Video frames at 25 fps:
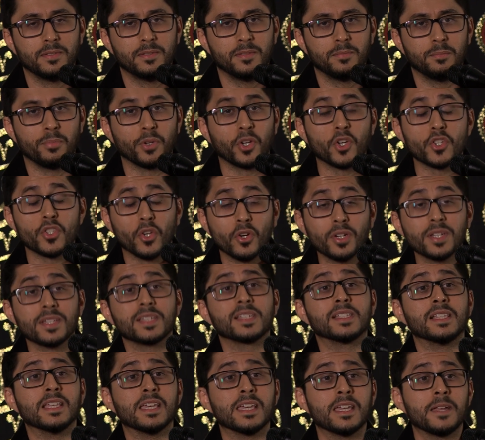Because
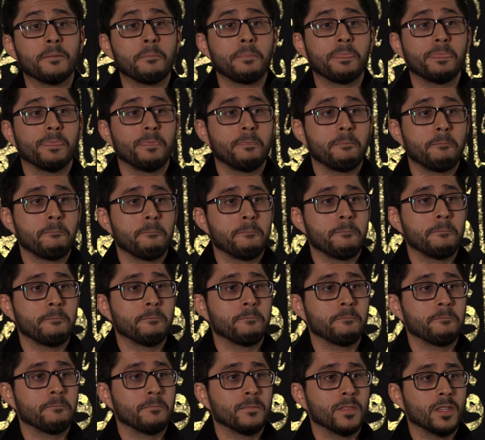honestly,
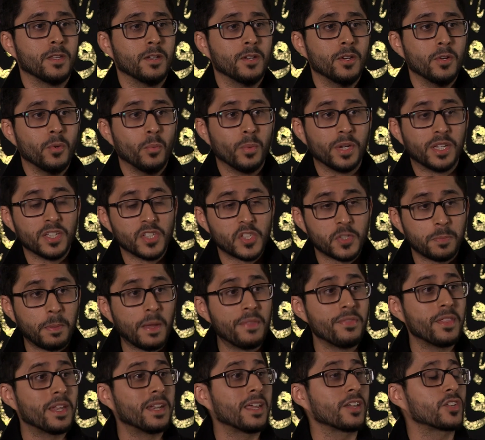we can
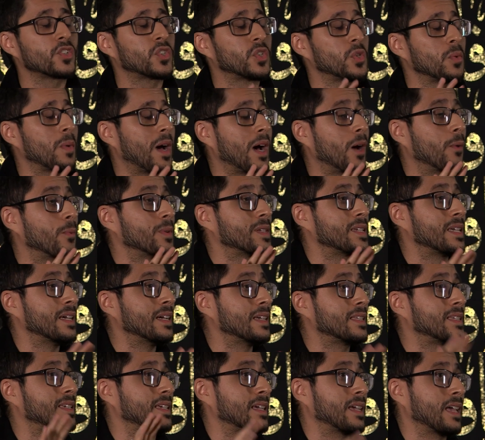spend the next two hours here
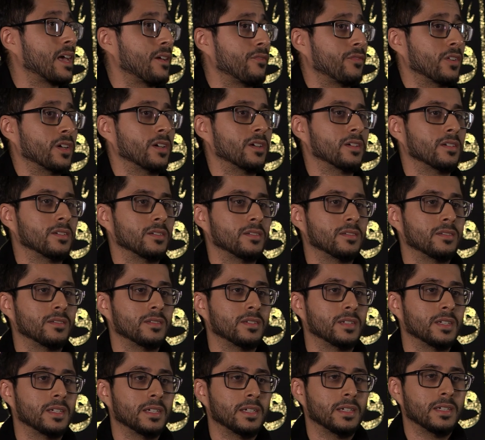together
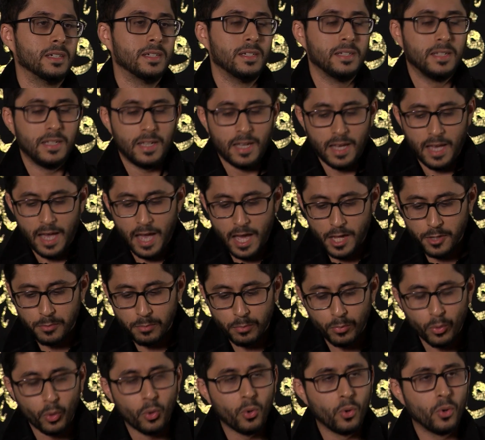and
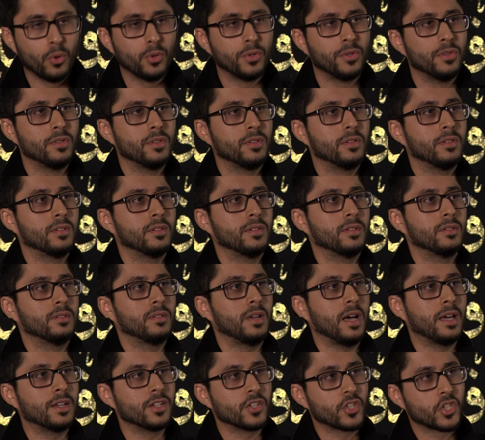mourn
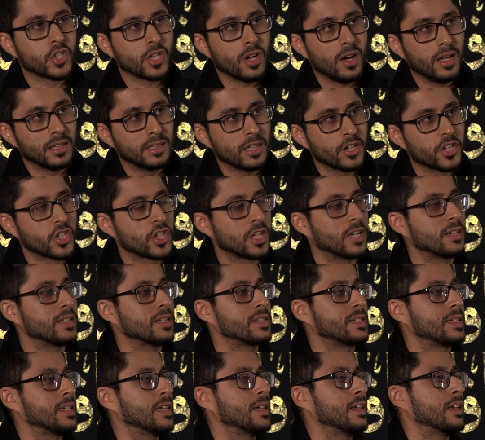and inshallah shed a
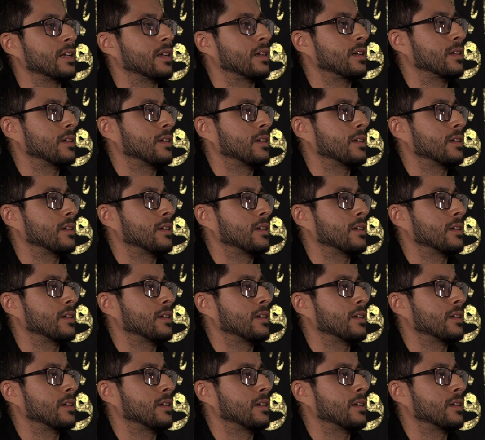tear.